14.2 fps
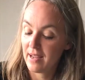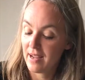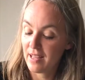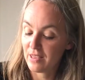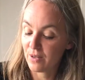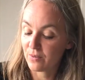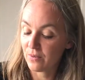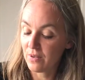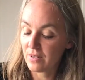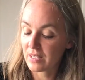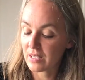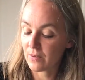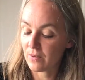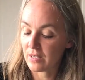And the
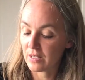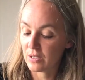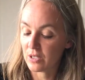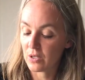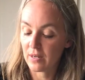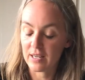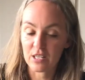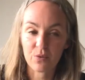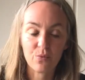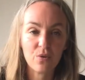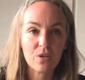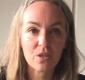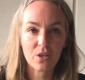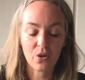rooster was doing its
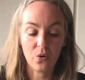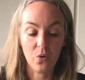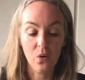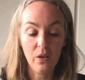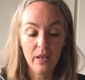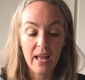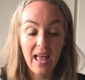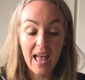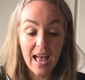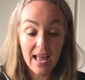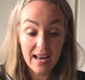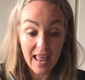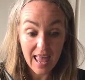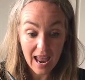rooster call,
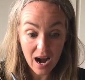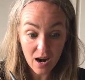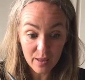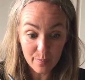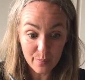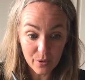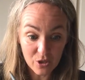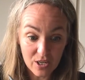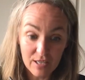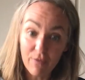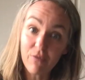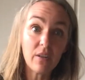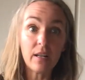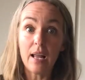and out of the
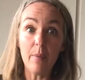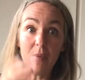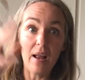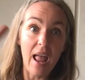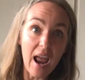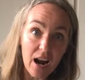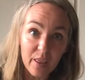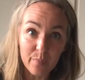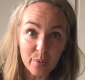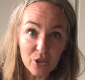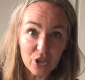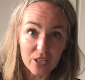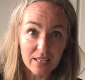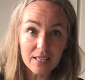bushes, coming out of the
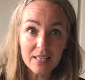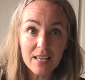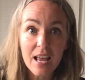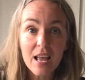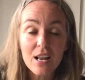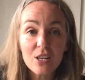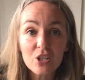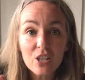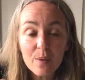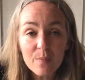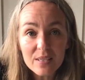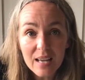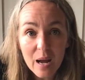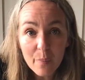bushes,
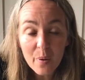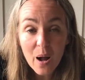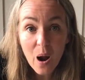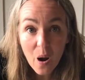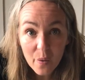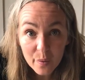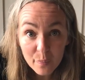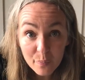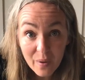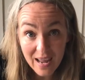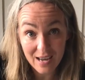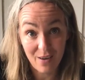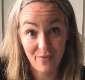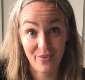jumps up on the
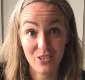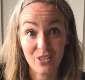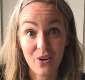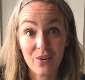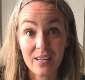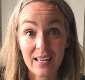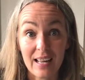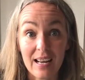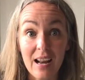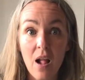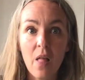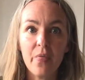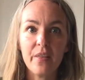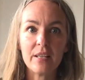back of the donkey,
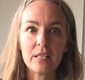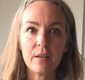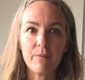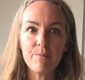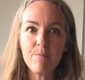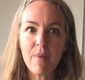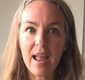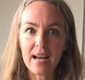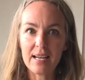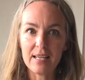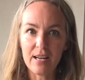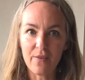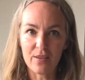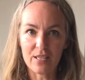this
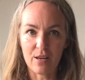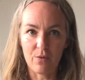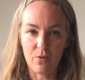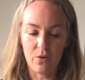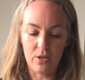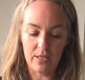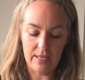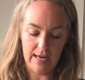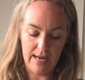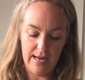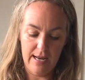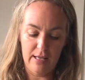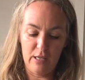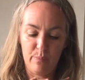magnificent rooster.
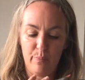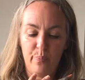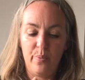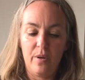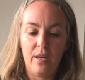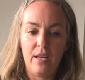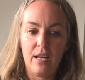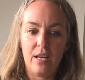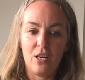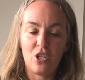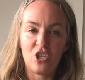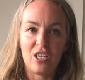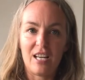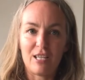He had this
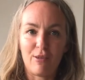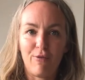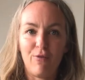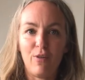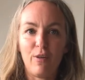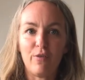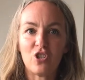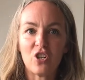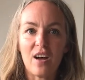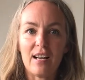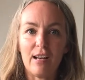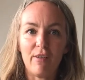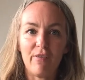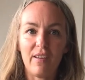big chest full of
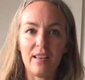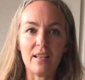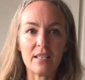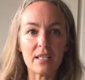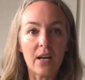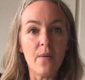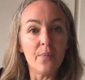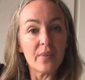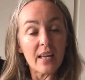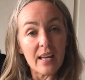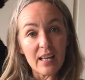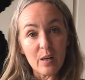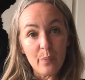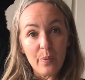shiny feathers
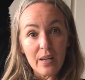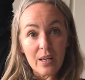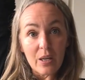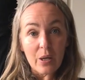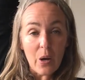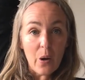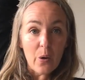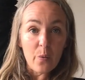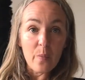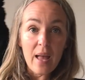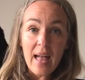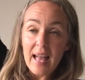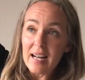and a big comb.